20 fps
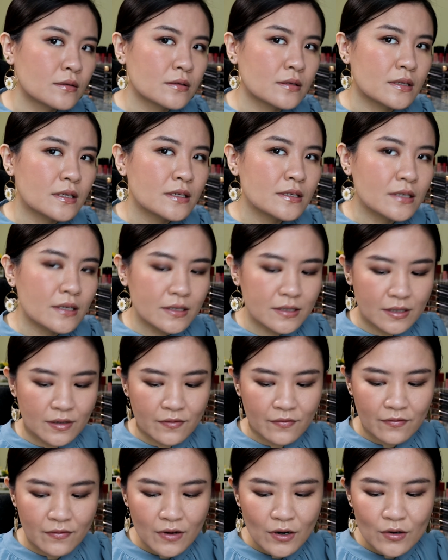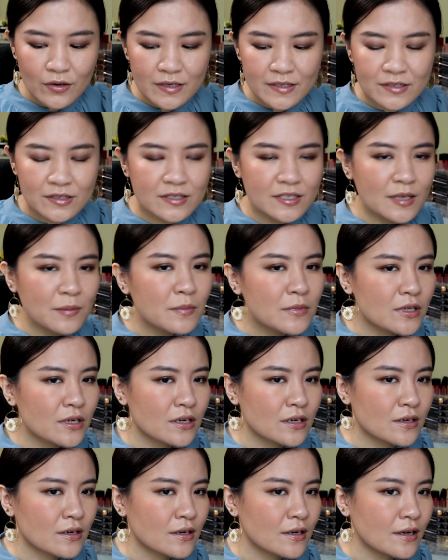This is a very
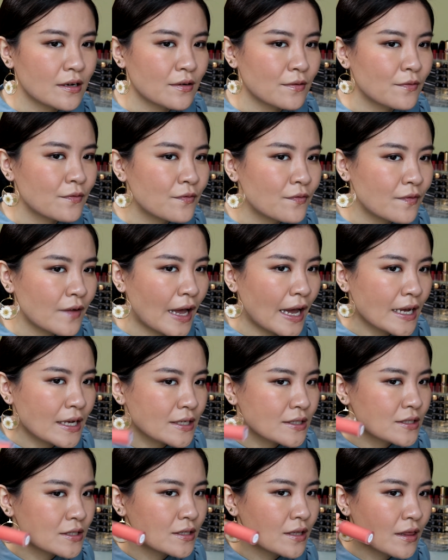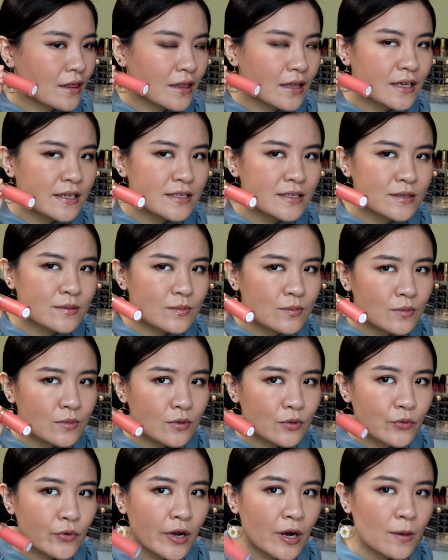similar effect this
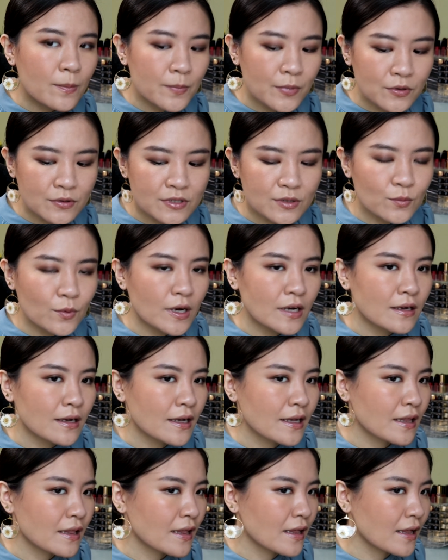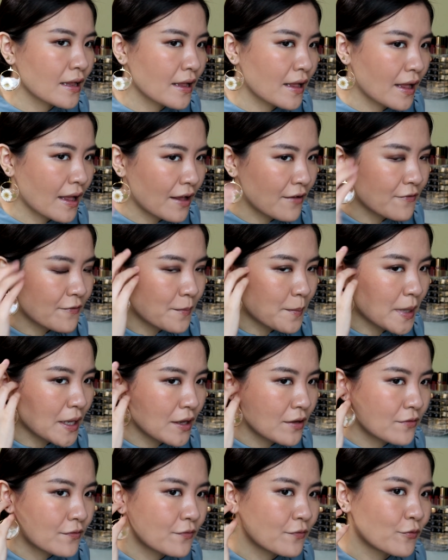Rare Beauty one gave
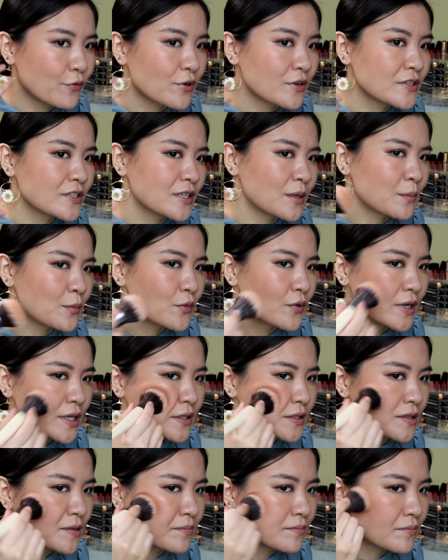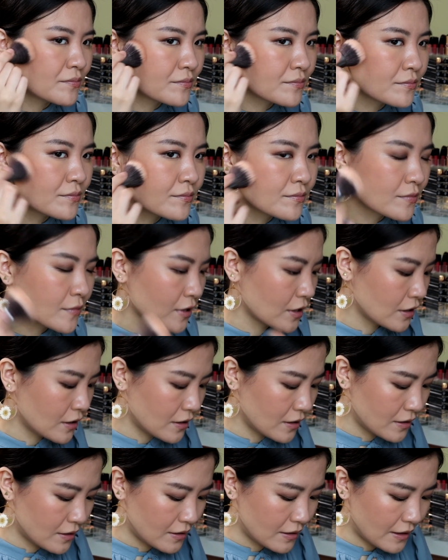me for some reason.
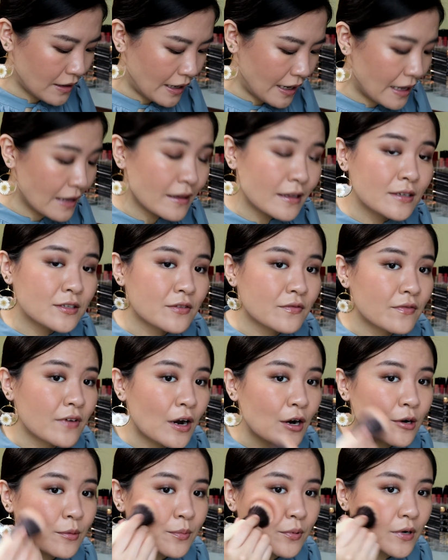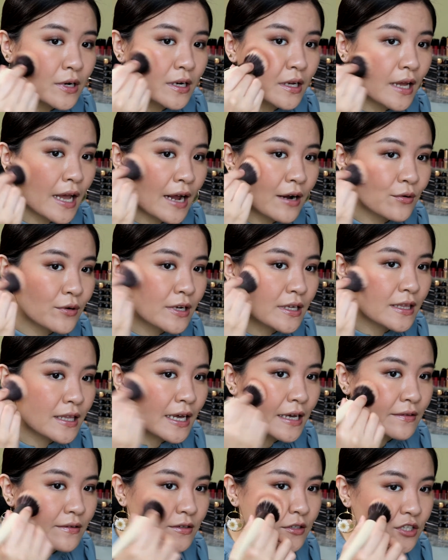And this is very pretty. I really
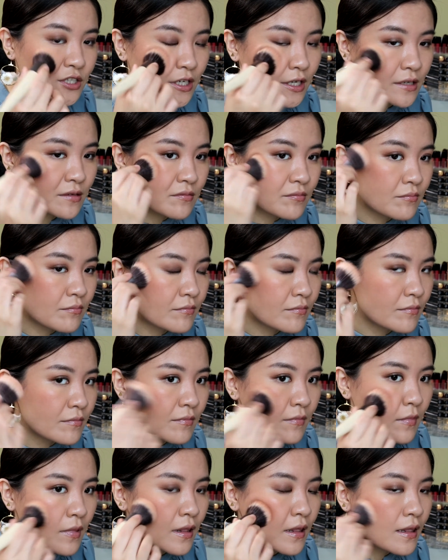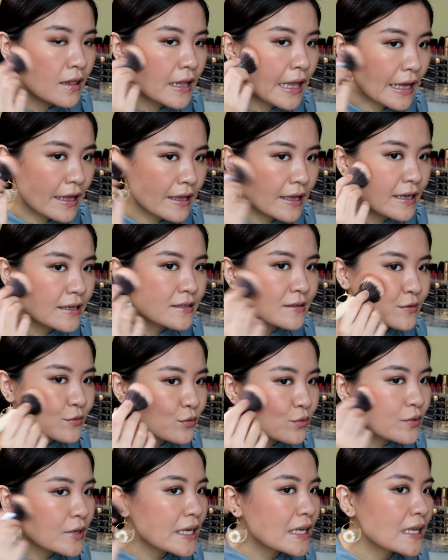like this shade. Like, it's
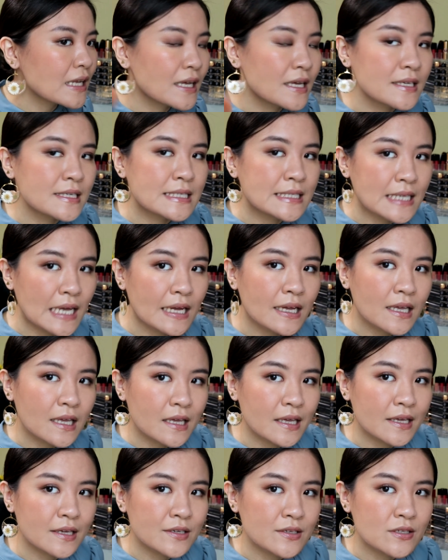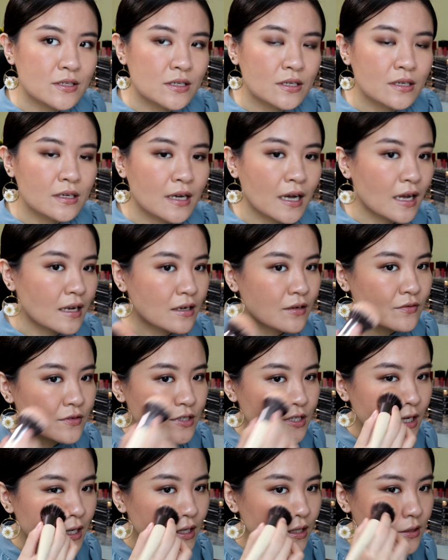really a sun-kissed kind of
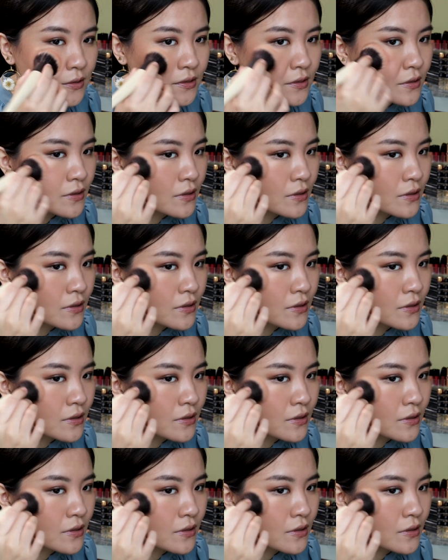shade.